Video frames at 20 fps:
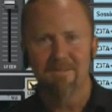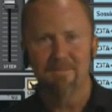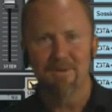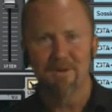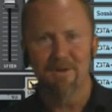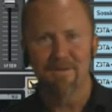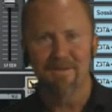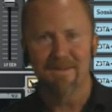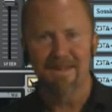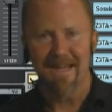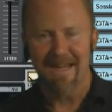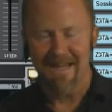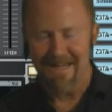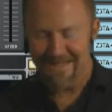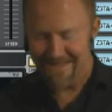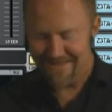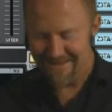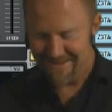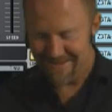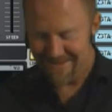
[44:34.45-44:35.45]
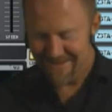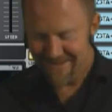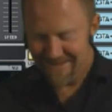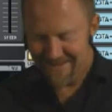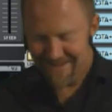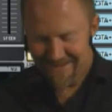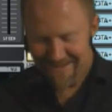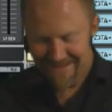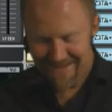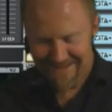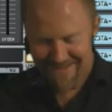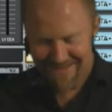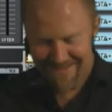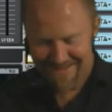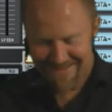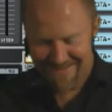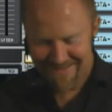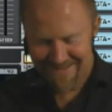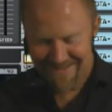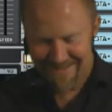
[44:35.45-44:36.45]
birth date
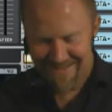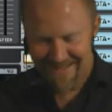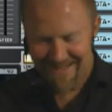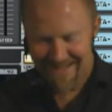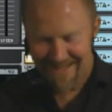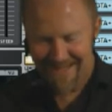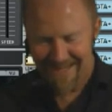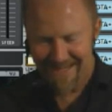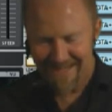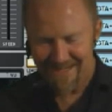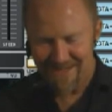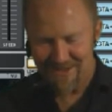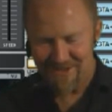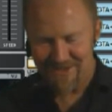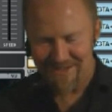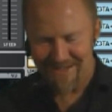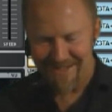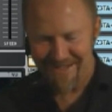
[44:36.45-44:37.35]
and age.